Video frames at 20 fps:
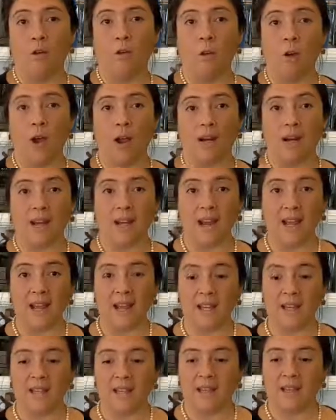One
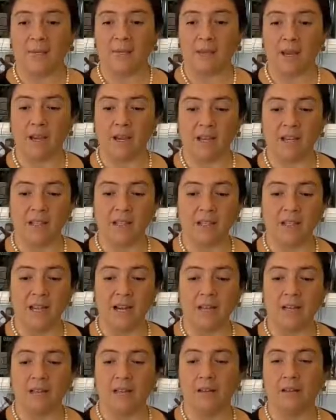night I made a
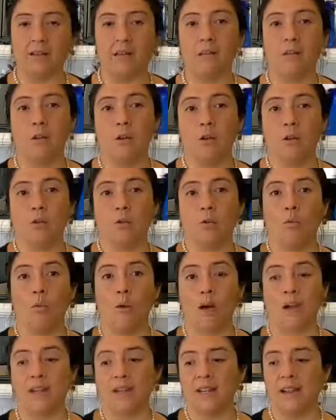starter,
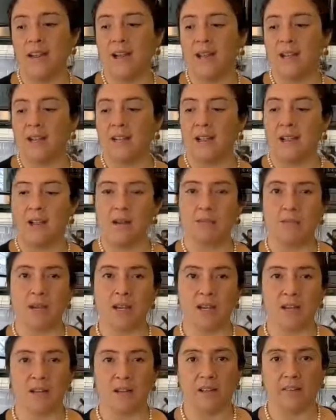one night I
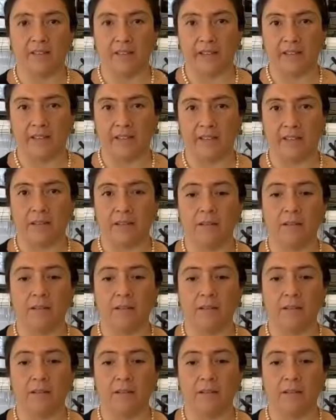made a levain.